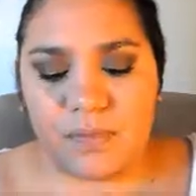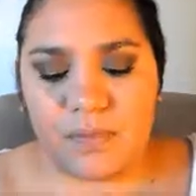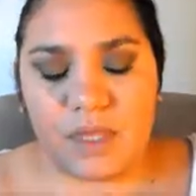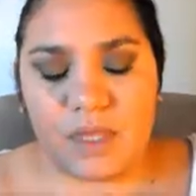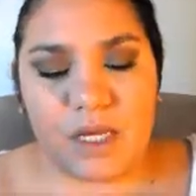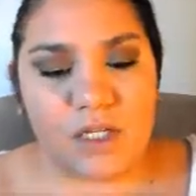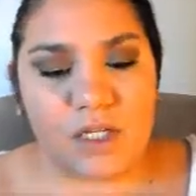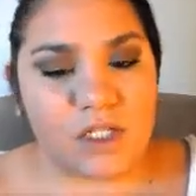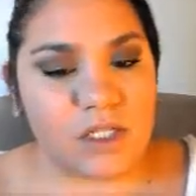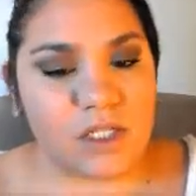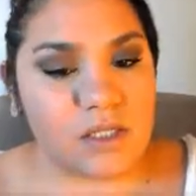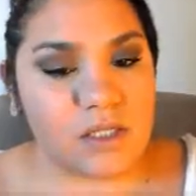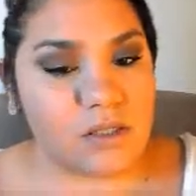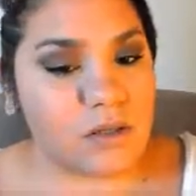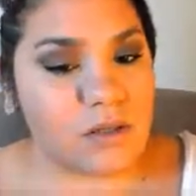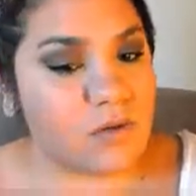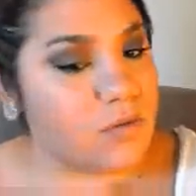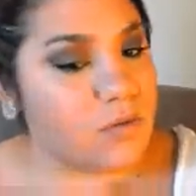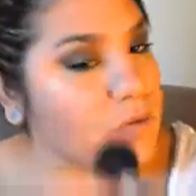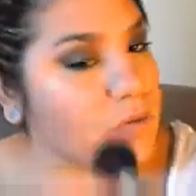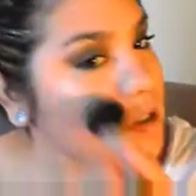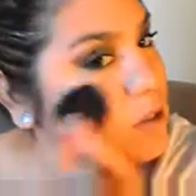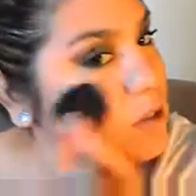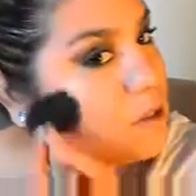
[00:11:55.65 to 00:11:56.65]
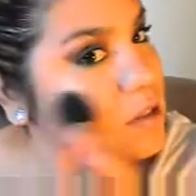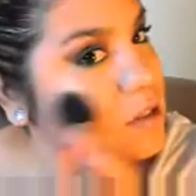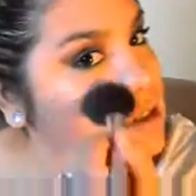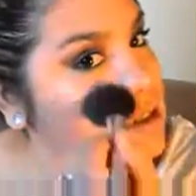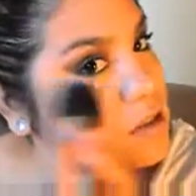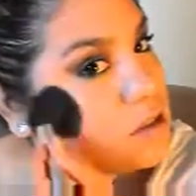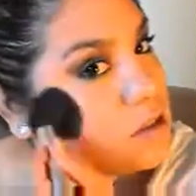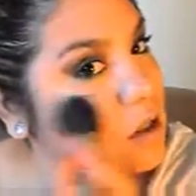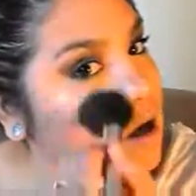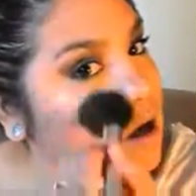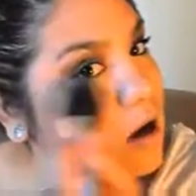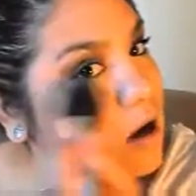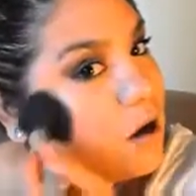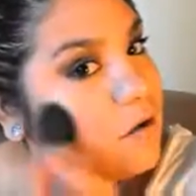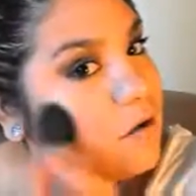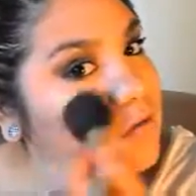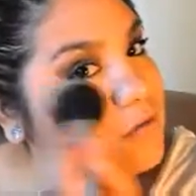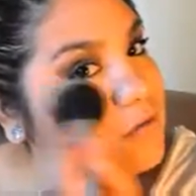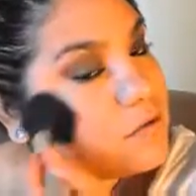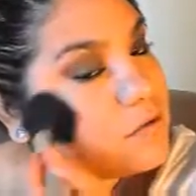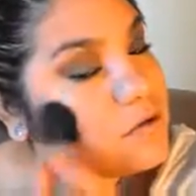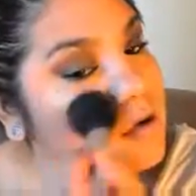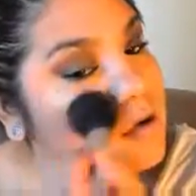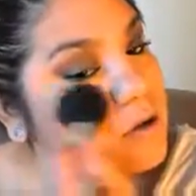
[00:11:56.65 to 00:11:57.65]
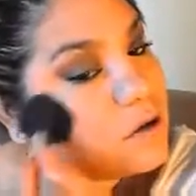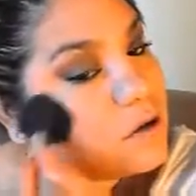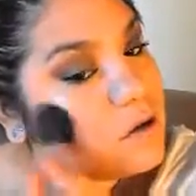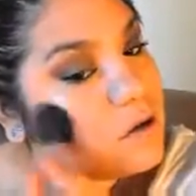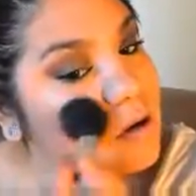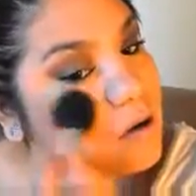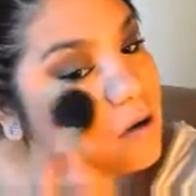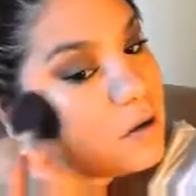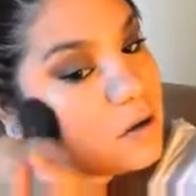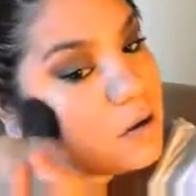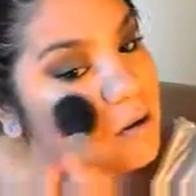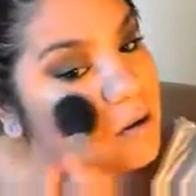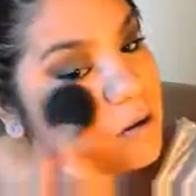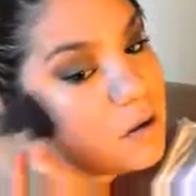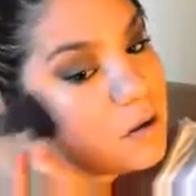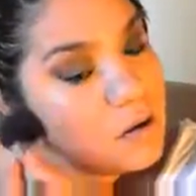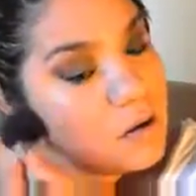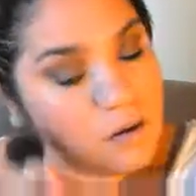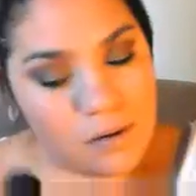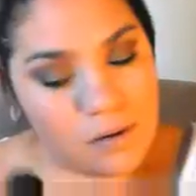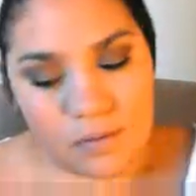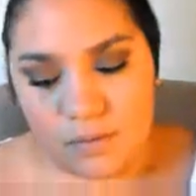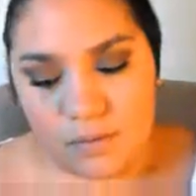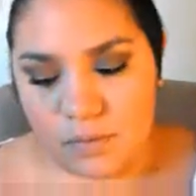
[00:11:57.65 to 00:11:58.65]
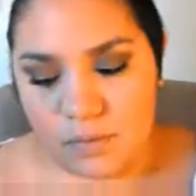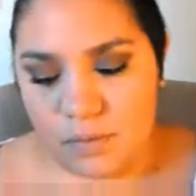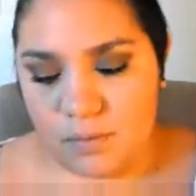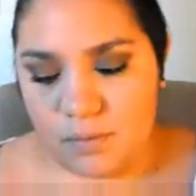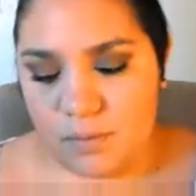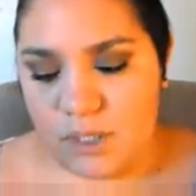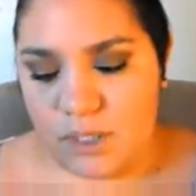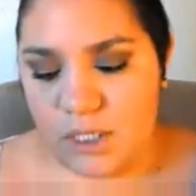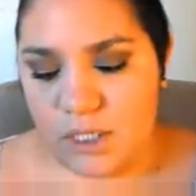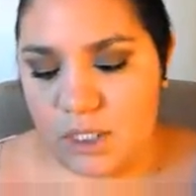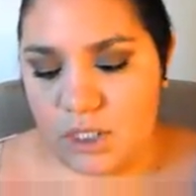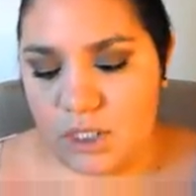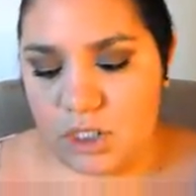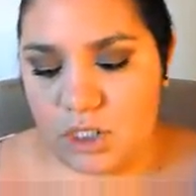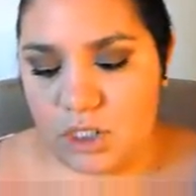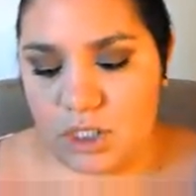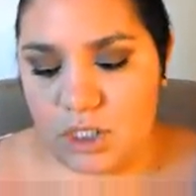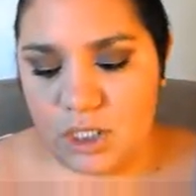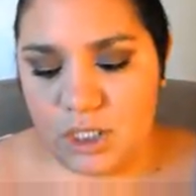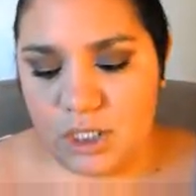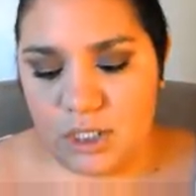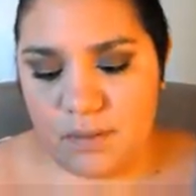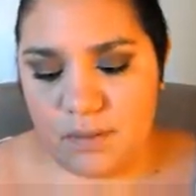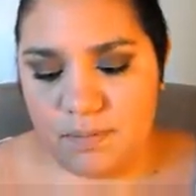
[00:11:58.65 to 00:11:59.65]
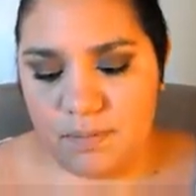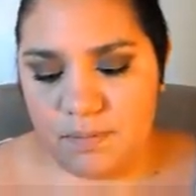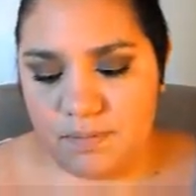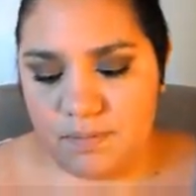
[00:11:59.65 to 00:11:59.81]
It's just a really soft, peachy